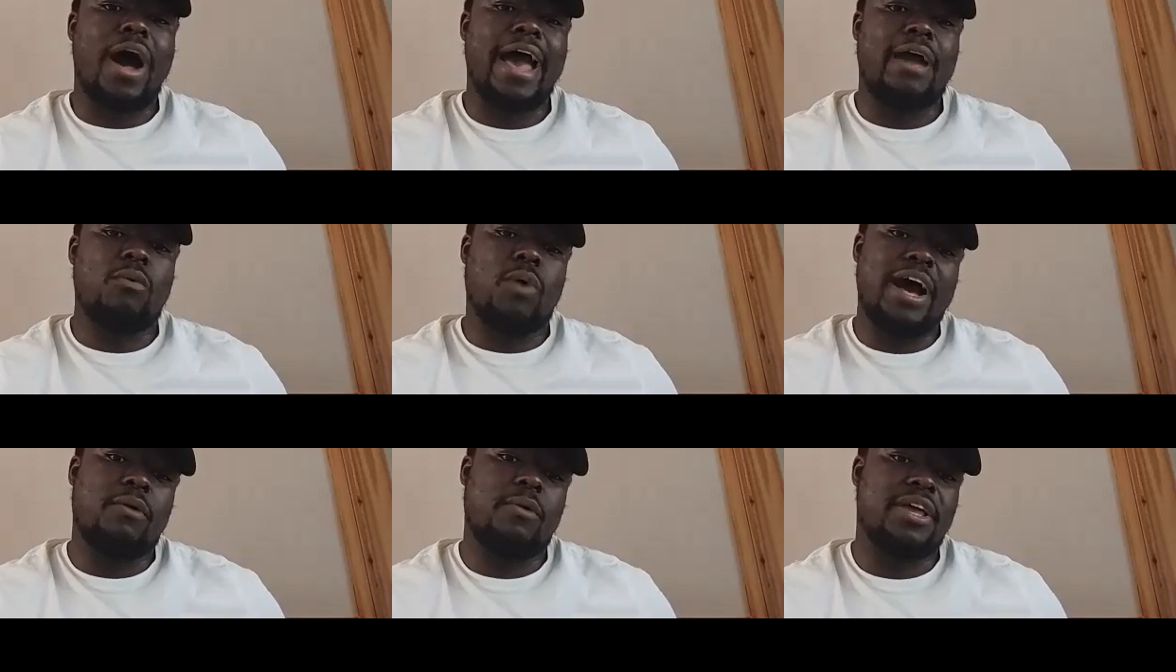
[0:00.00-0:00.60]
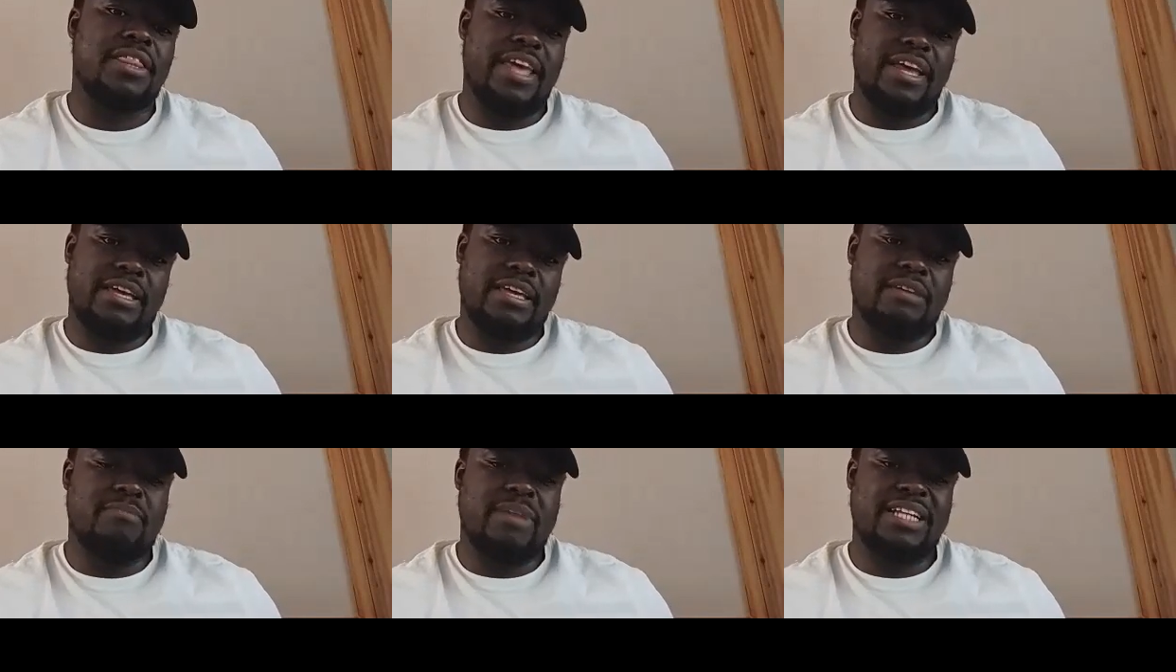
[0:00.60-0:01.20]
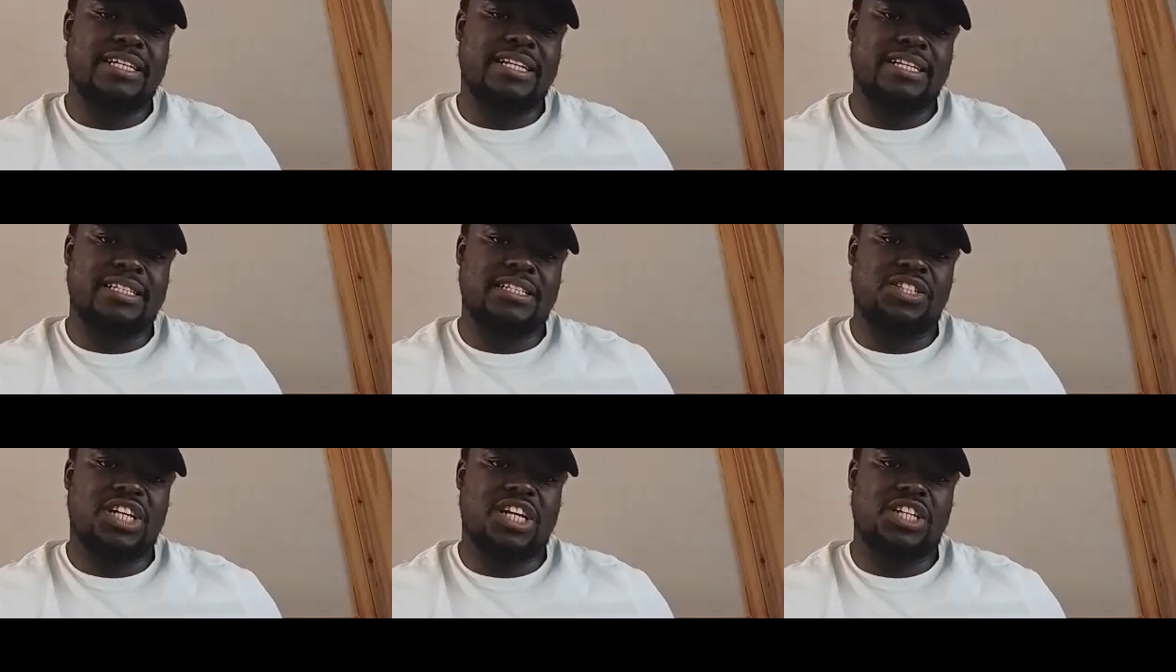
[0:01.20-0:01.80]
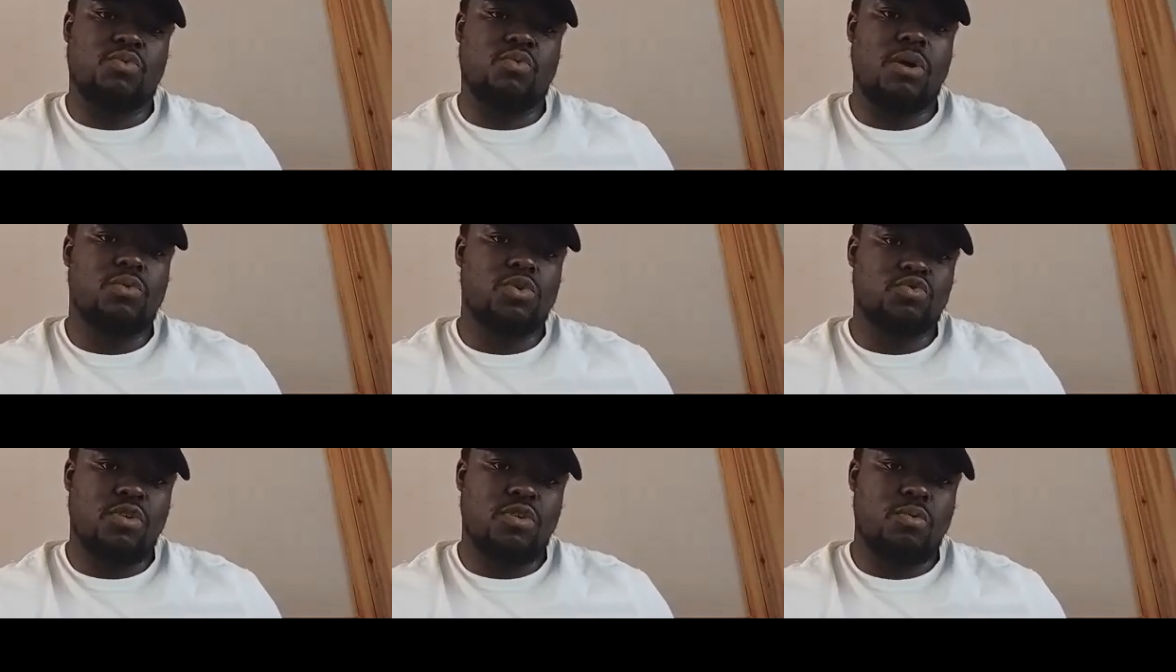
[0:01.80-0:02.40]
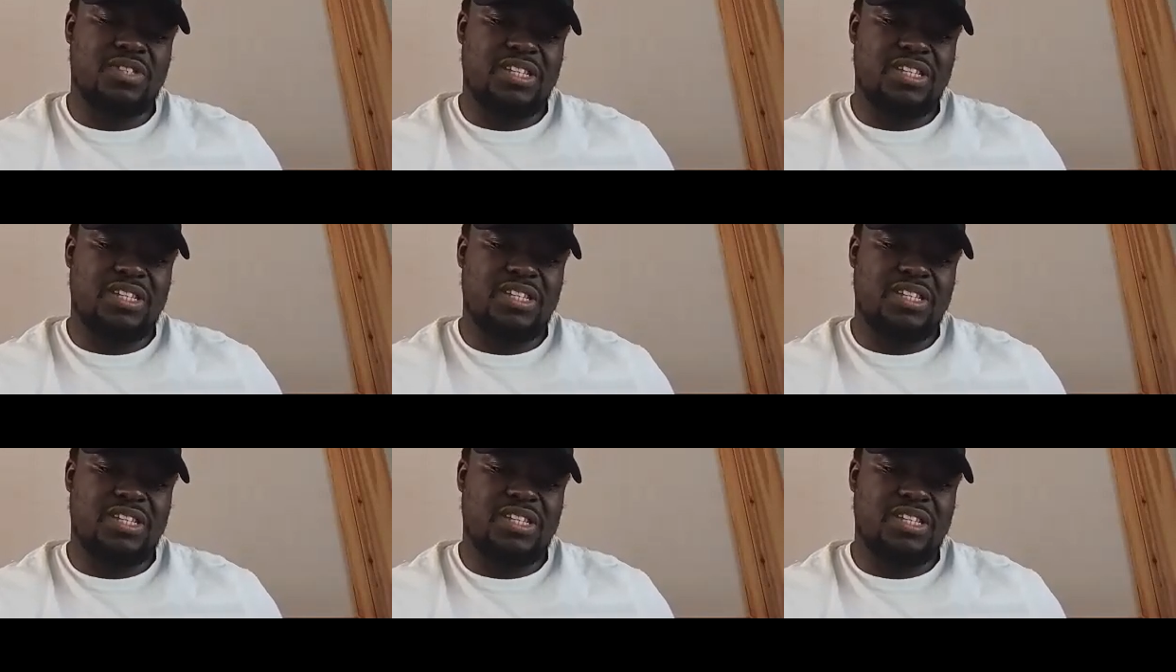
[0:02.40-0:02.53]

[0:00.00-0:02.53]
Why were they medically discharging? What was wrong?